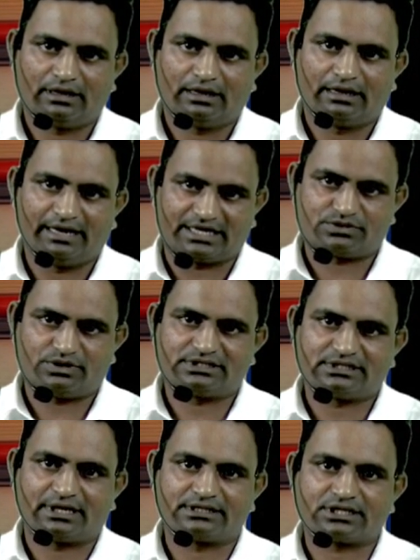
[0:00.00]
Next one is
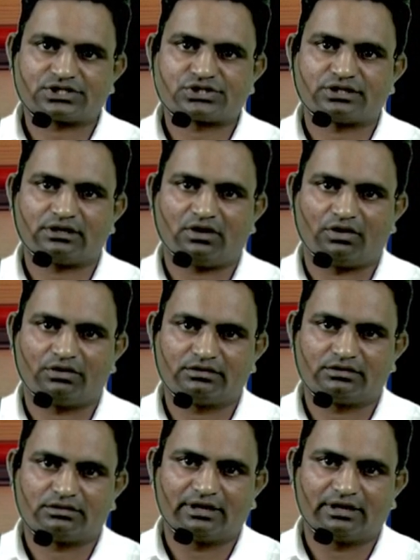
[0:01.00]
a rejection on